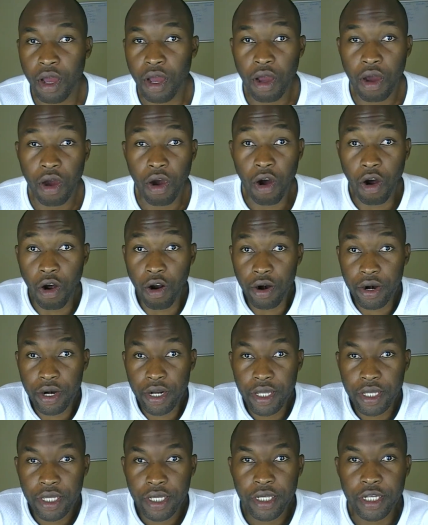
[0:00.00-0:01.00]
or
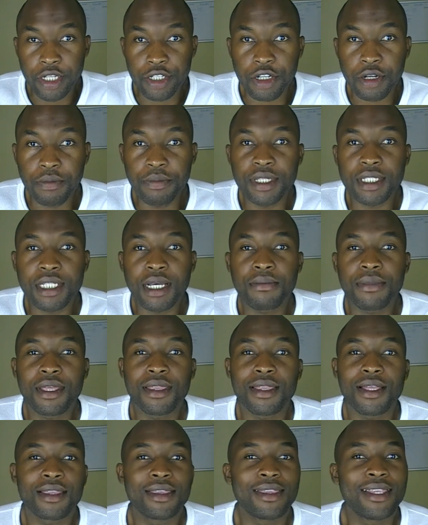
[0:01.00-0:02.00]
it could be something
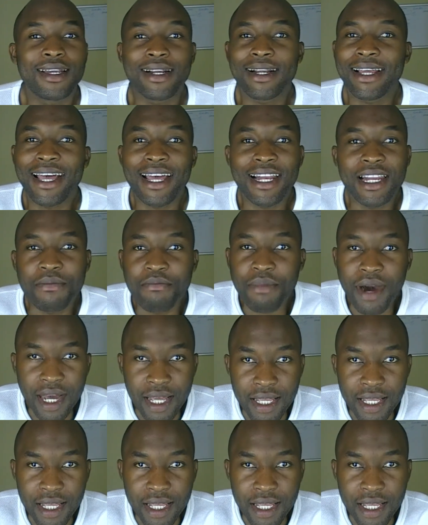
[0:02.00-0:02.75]
that they rarely buy.